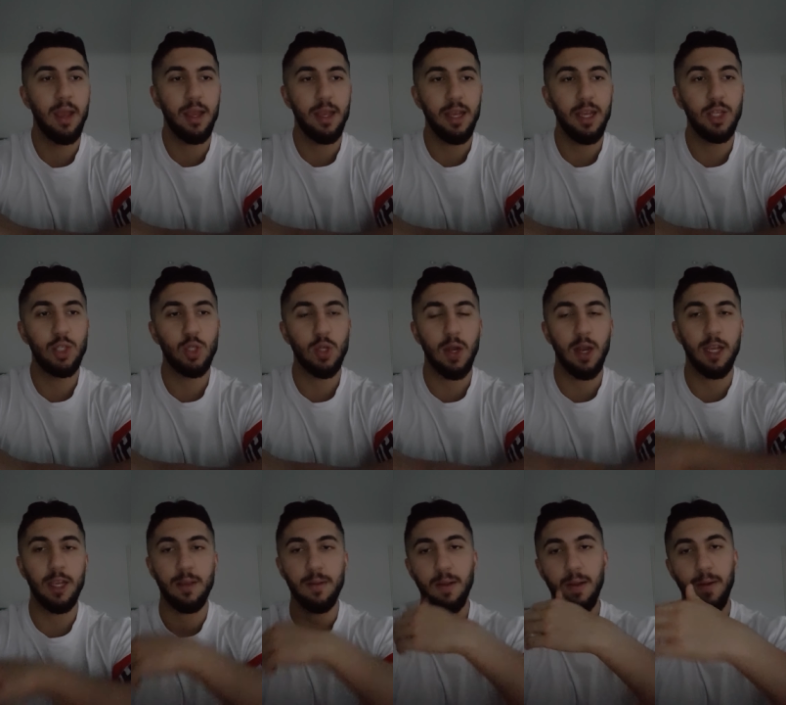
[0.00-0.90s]
Each
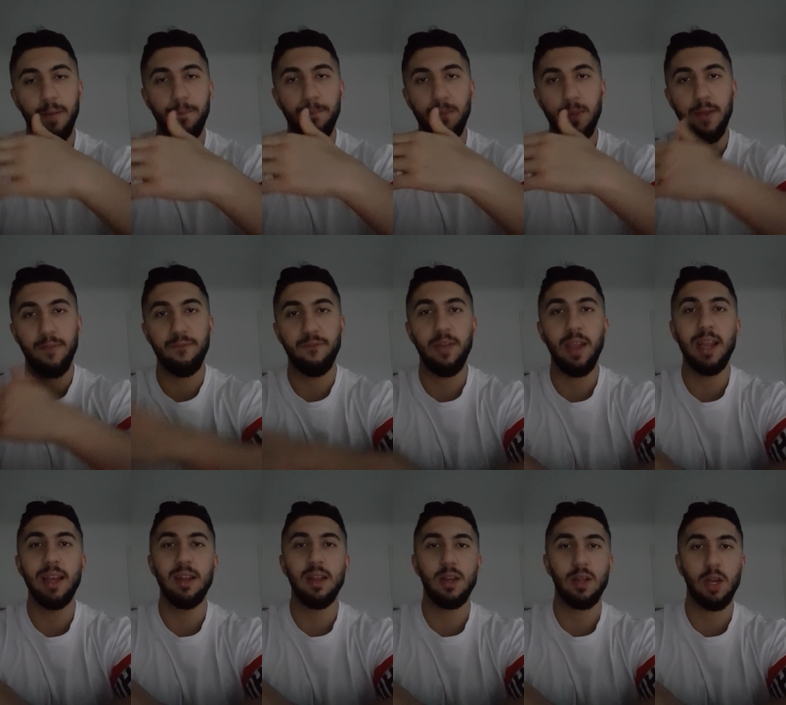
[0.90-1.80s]
like a
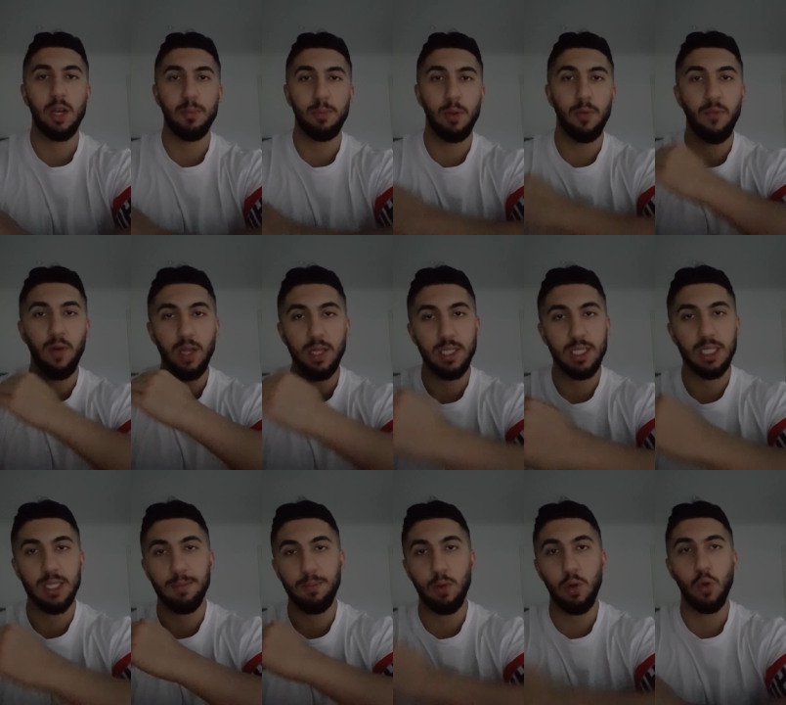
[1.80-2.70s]
failure gonna be one
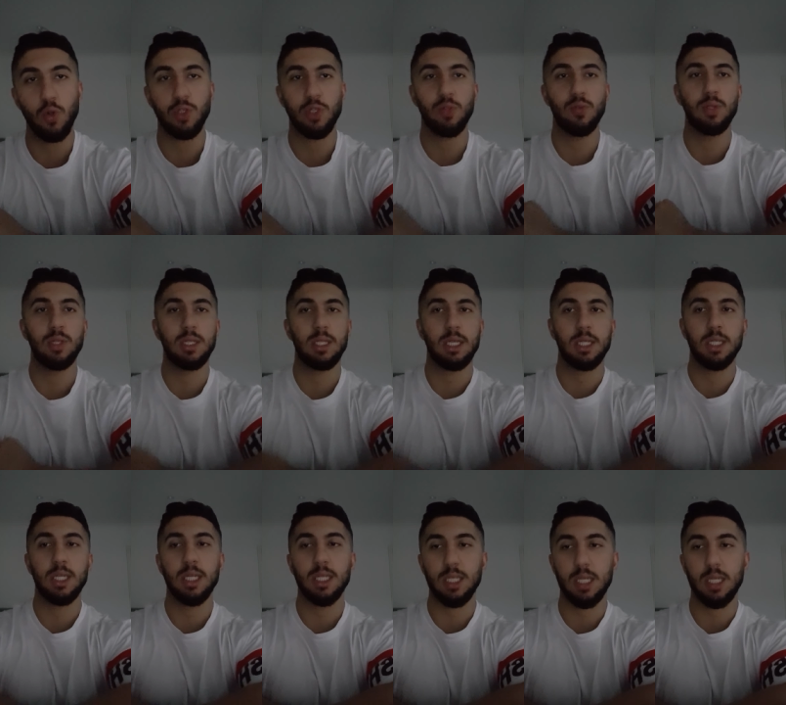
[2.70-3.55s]
step closer to the success,